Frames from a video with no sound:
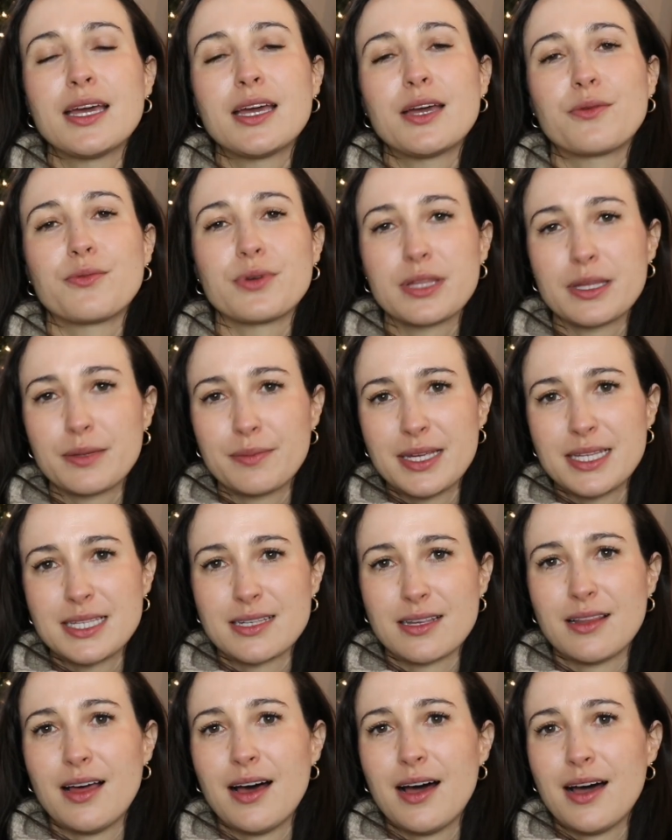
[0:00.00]
It really means
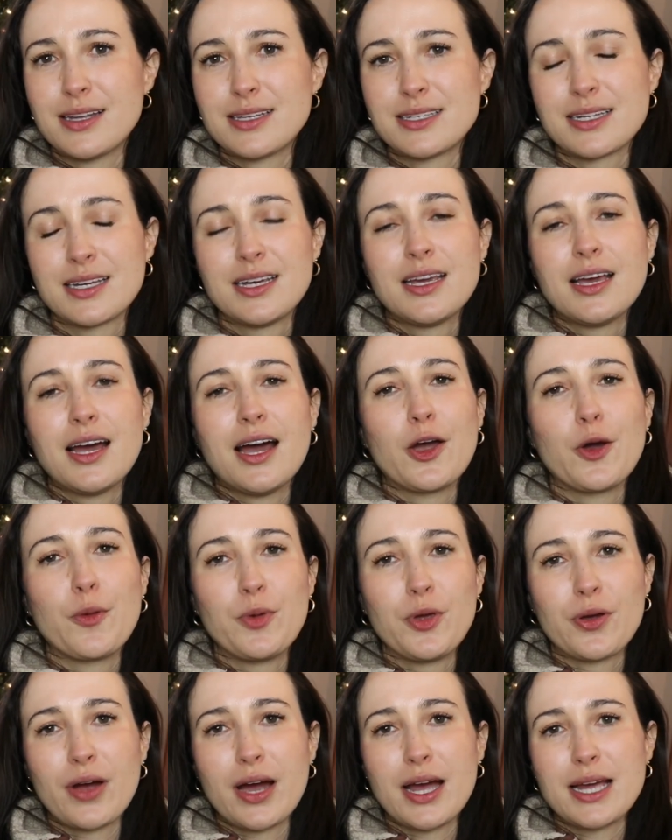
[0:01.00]
a lot. I hope
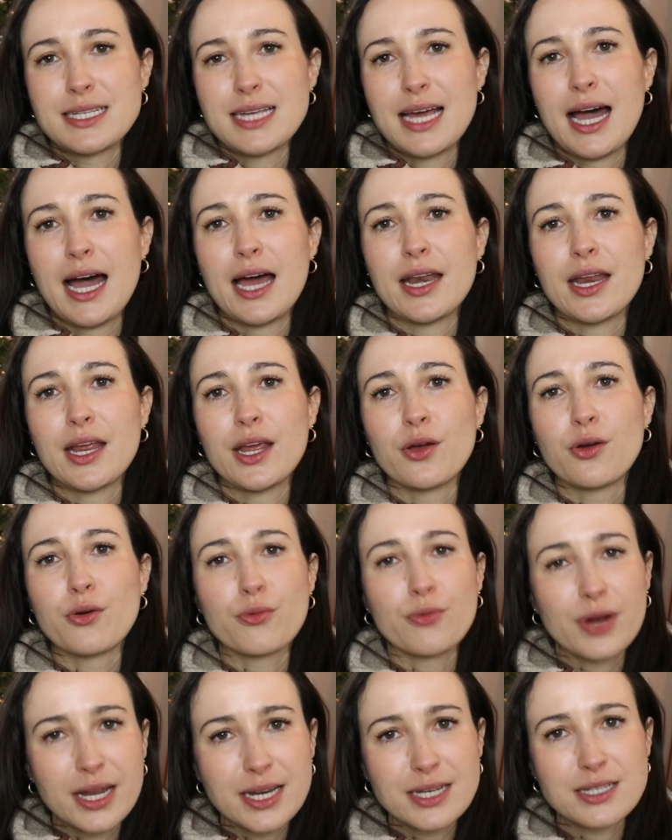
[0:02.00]
you guys had a
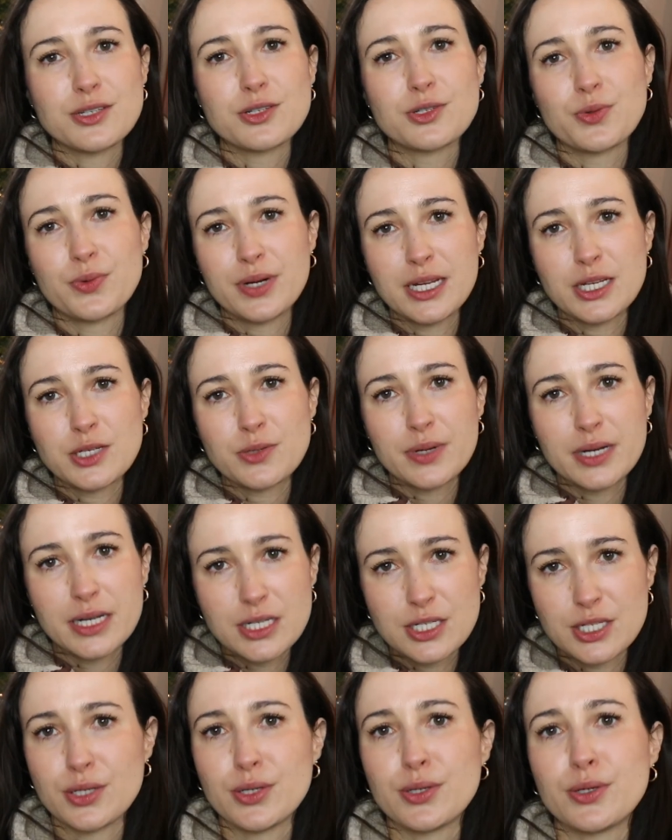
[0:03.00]
great
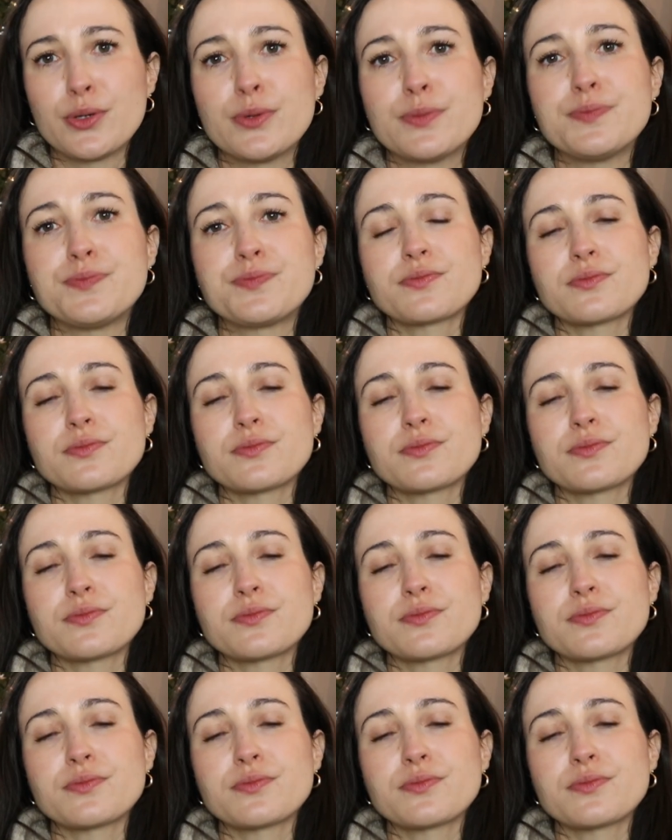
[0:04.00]
2022.